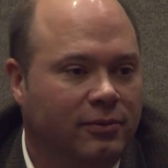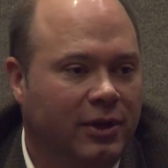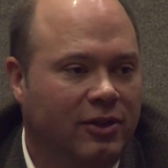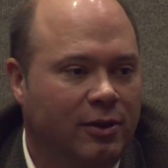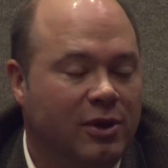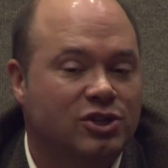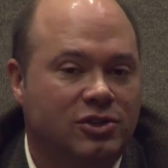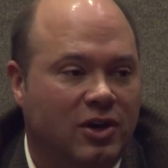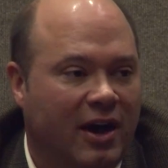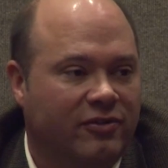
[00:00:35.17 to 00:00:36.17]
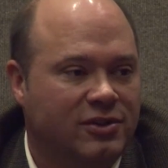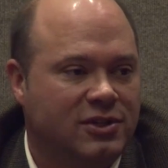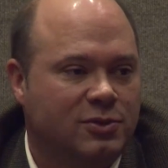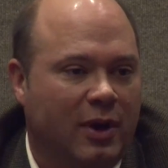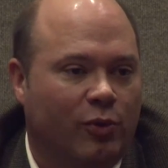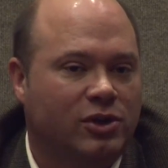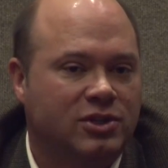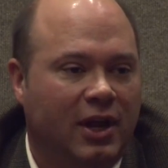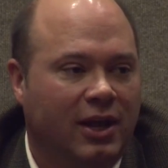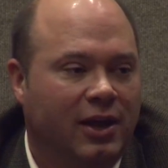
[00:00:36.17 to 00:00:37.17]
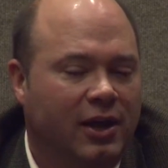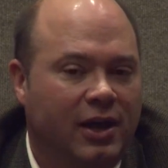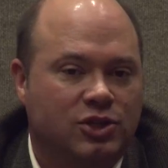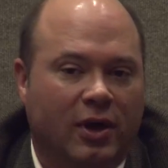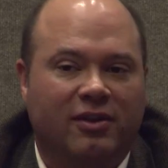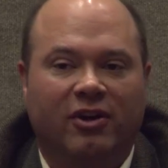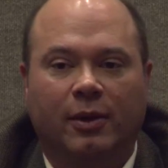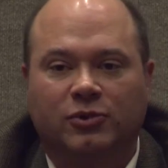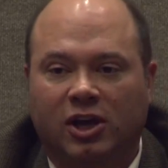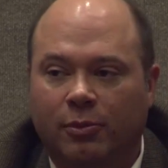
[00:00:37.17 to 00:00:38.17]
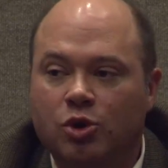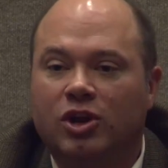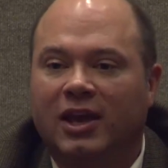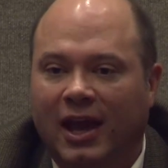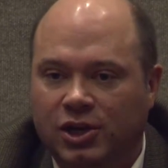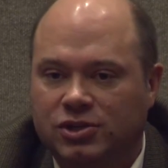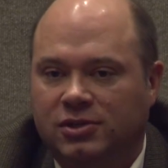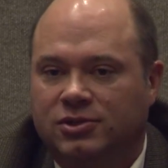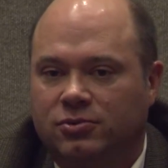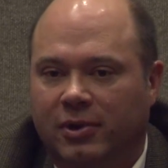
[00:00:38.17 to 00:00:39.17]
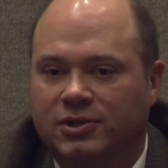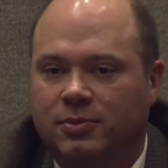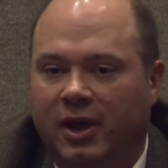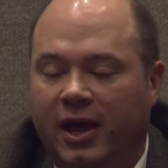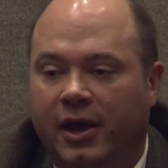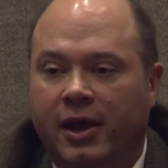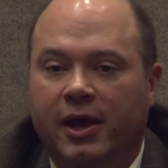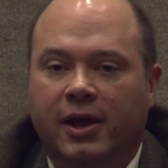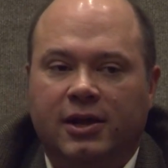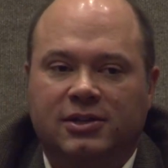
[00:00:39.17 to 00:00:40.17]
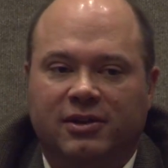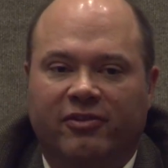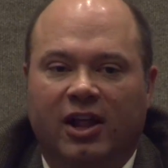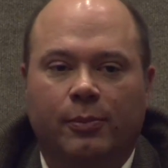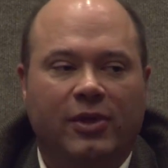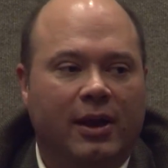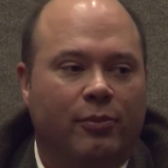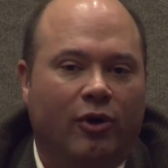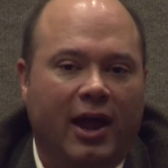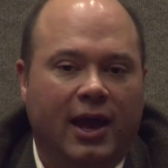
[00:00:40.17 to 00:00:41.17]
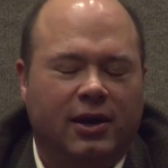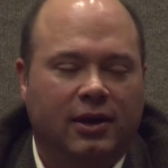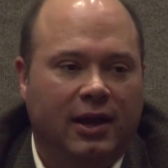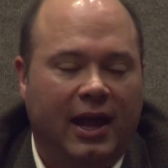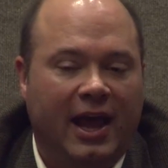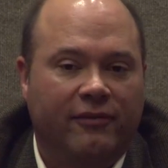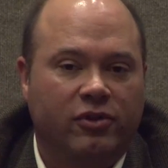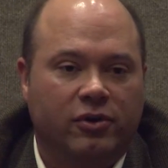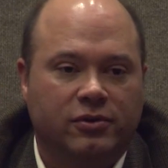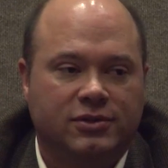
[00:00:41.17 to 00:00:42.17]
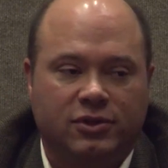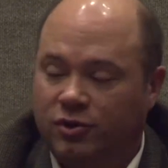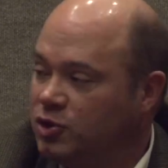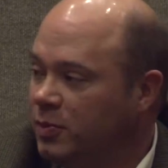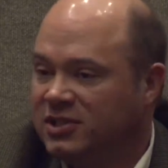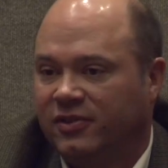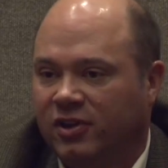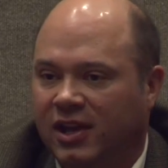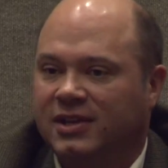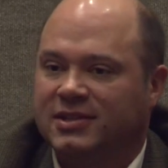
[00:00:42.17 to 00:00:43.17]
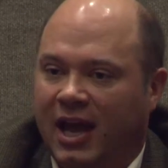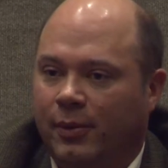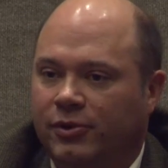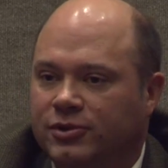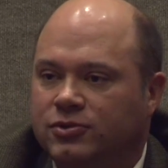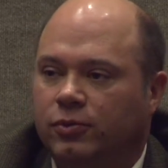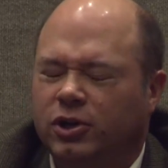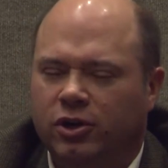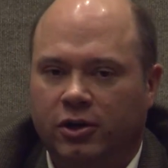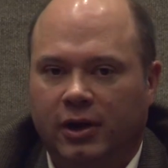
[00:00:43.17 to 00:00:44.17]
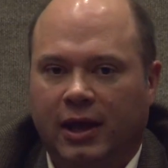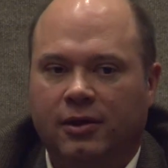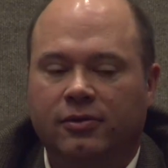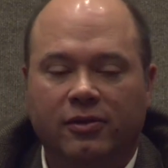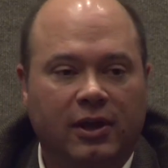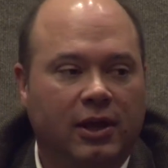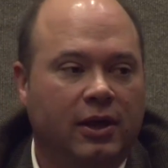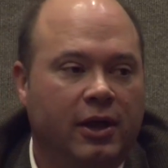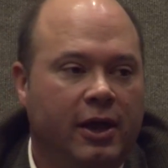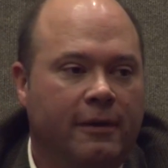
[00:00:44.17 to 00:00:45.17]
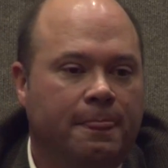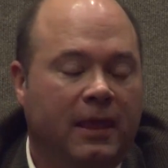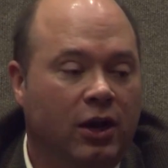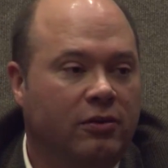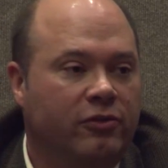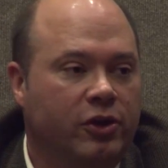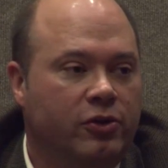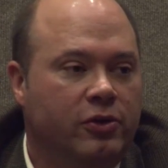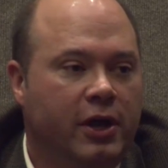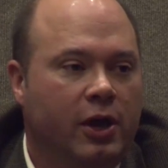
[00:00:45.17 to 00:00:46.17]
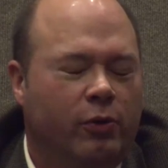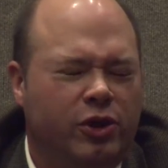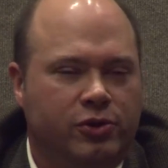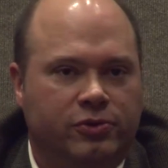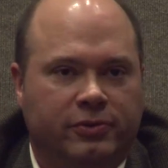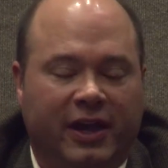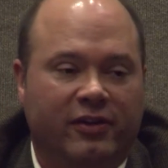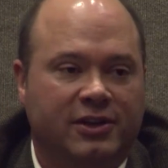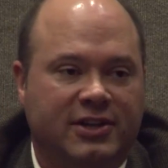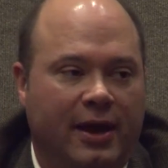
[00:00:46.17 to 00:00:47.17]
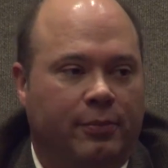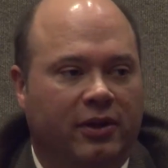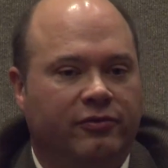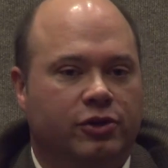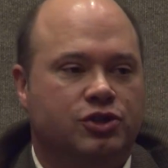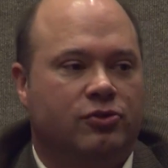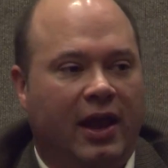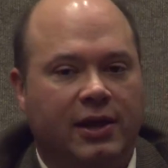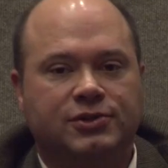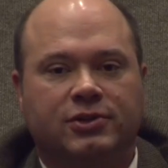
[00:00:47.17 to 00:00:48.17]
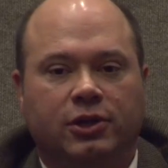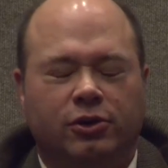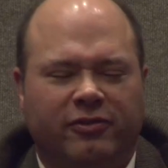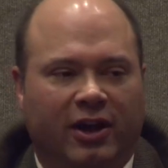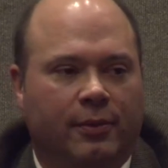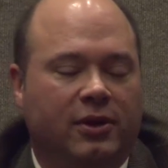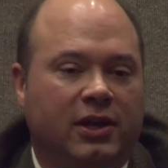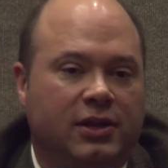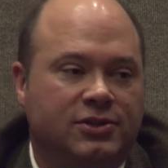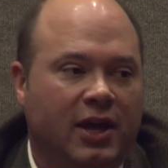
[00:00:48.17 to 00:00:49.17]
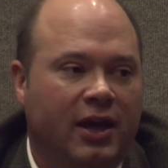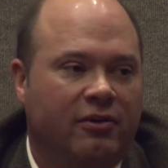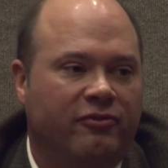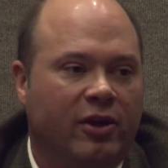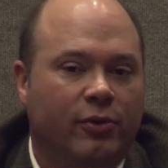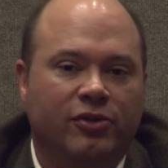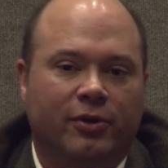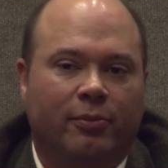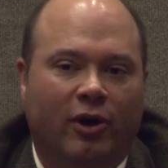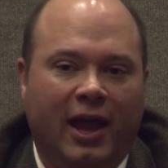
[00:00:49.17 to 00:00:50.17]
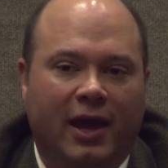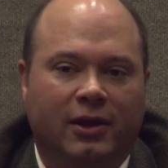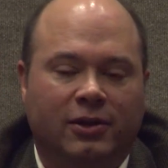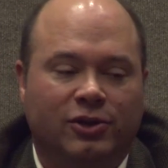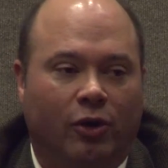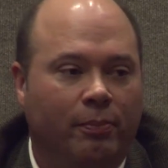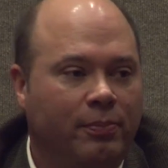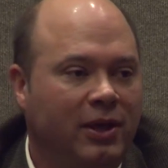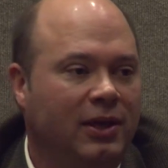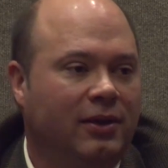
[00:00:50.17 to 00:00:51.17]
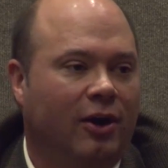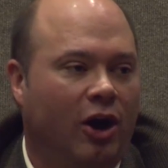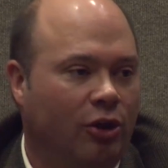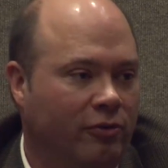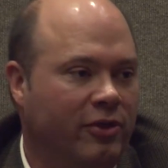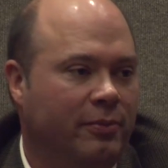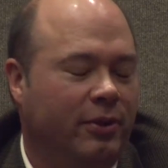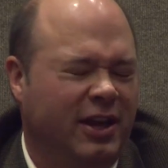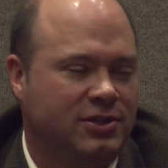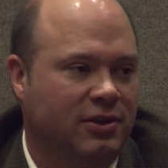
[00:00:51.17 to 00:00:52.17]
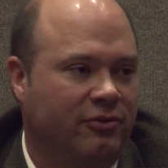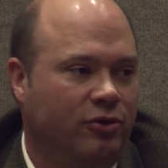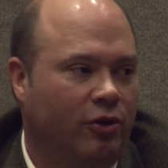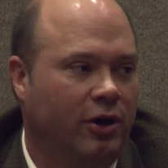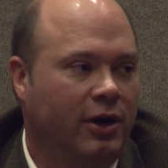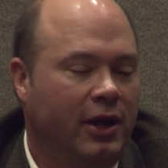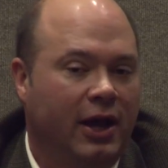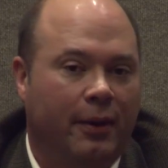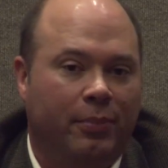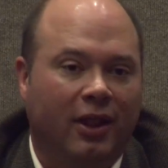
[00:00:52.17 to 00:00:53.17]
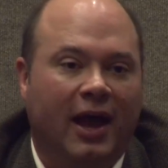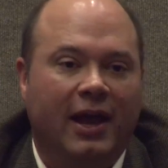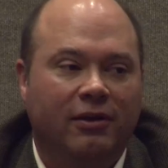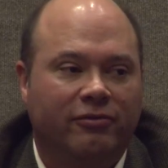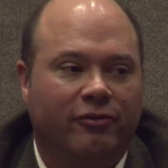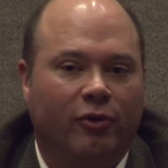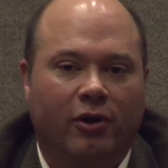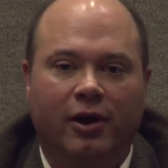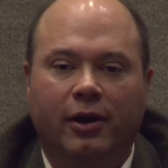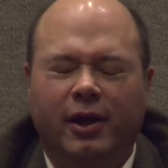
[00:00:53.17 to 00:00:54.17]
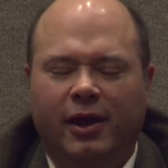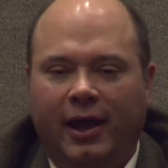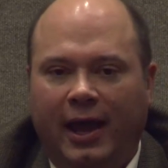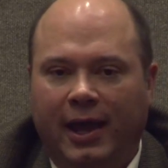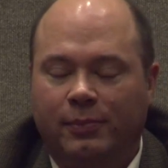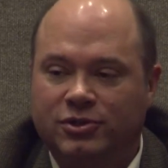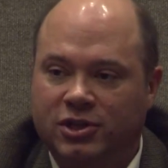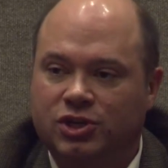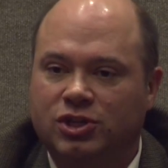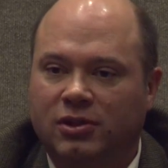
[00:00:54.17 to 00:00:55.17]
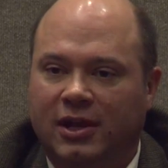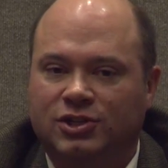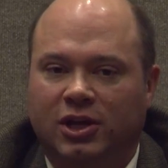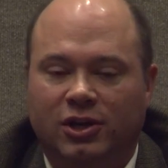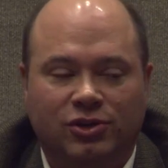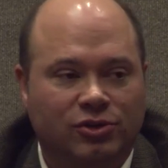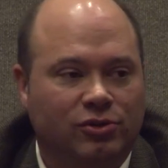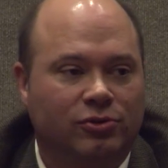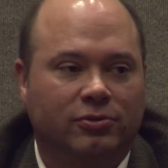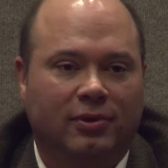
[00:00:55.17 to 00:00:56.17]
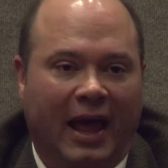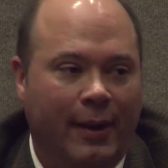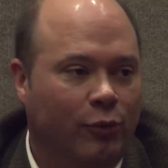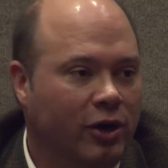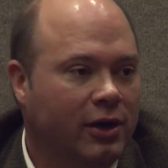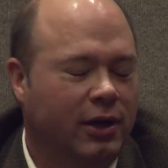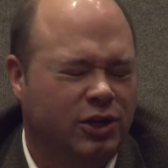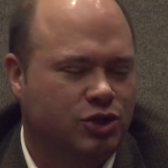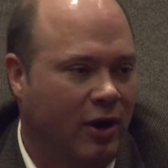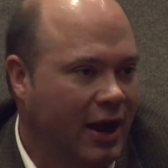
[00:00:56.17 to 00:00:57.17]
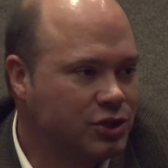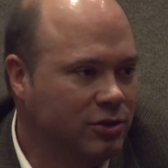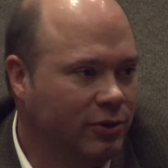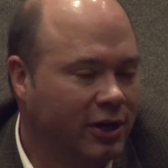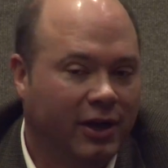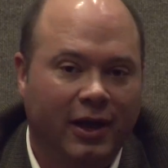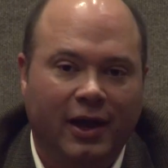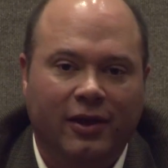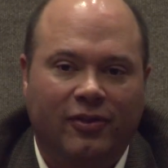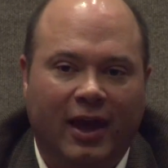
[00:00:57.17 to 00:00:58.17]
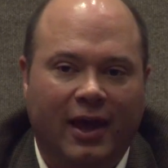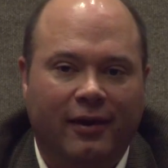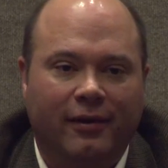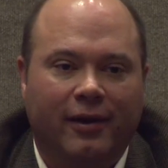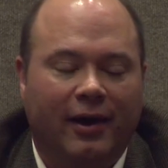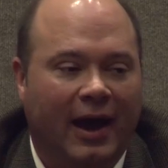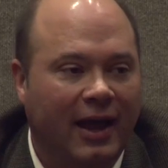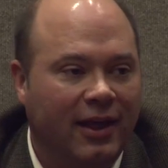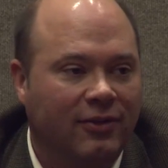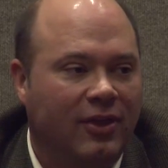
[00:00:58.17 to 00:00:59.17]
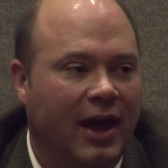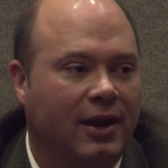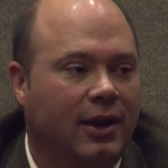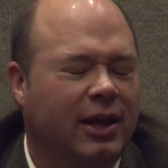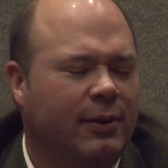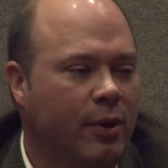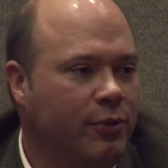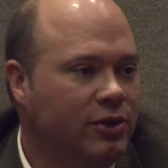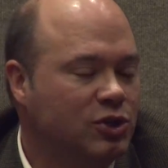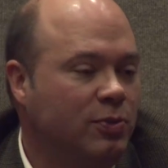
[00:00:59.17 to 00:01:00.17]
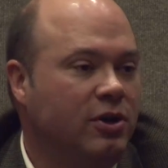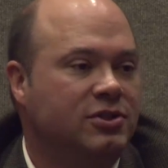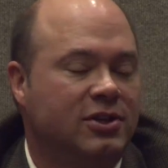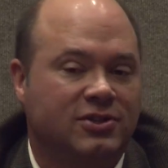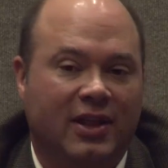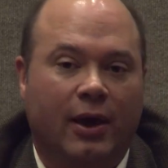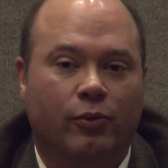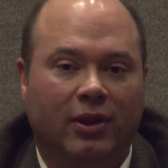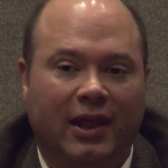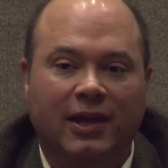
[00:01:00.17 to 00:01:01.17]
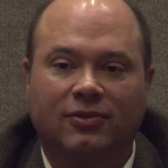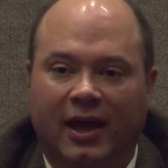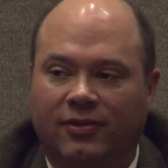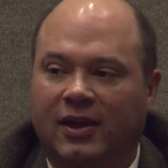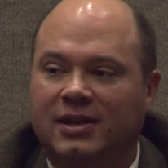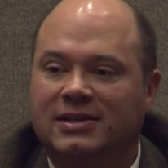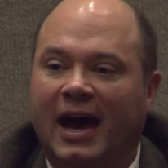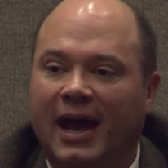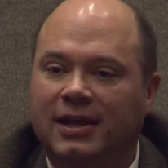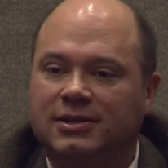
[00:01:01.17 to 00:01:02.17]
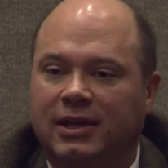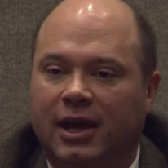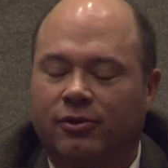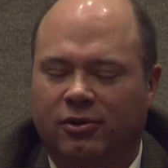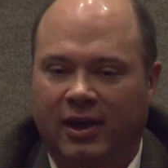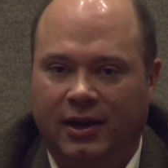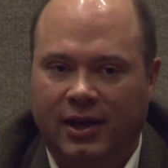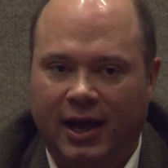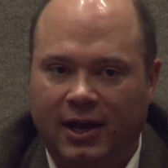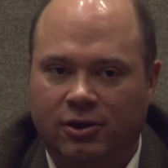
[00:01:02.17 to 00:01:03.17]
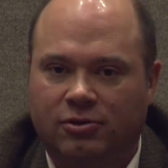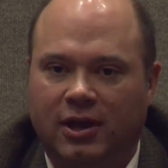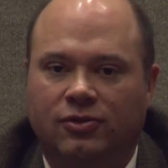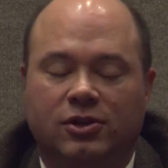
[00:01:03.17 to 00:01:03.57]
the admissions office as my work study, and so I developed a communications resume. Develop that brand and have those specific examples when you're in the interview where you give an example of your strengths and your development needs. Fit with your brand. Don't be all over the place. If you're applying for a position that's going to do lab work and extraction work, then highlight that and come up with experiences that relate that tie it together, that kind of create